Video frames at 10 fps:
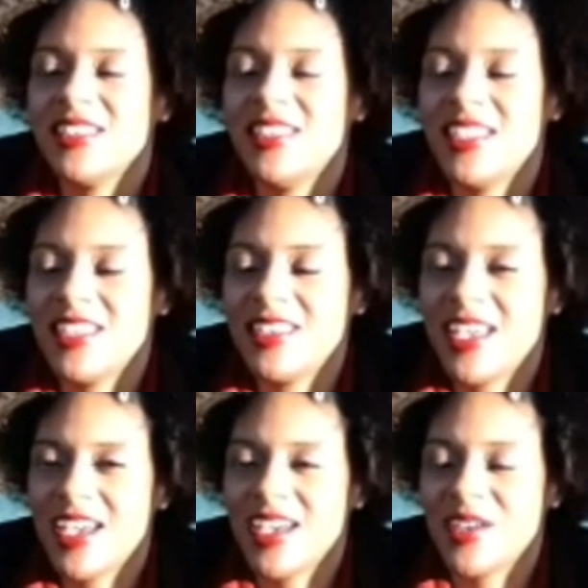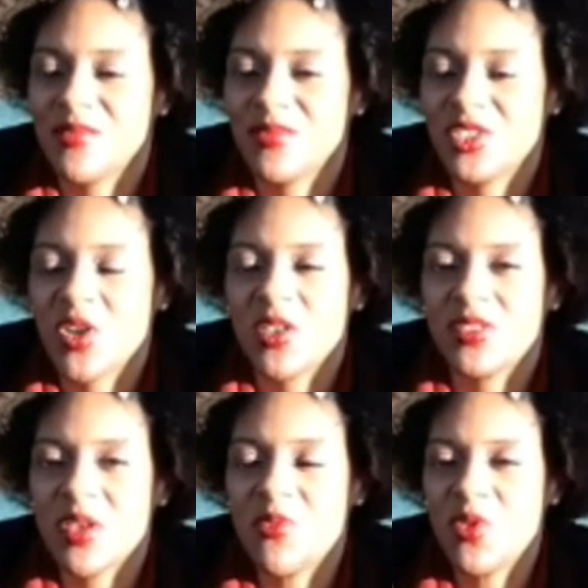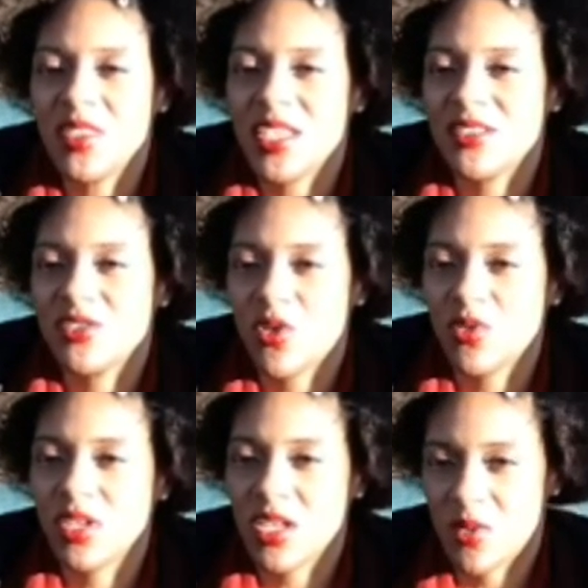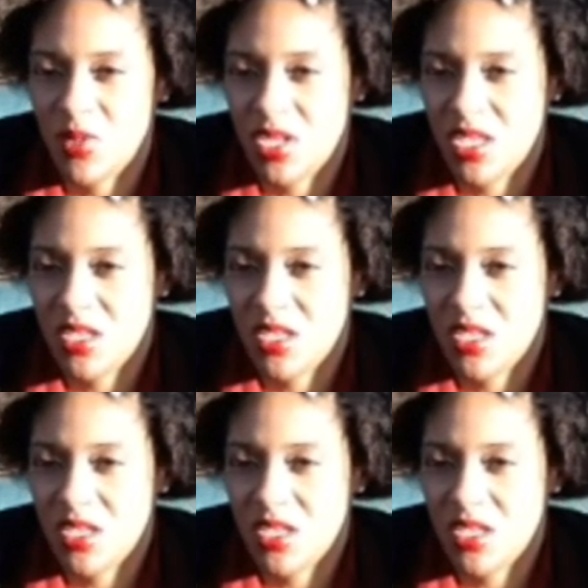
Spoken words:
then, so at some point they sold the company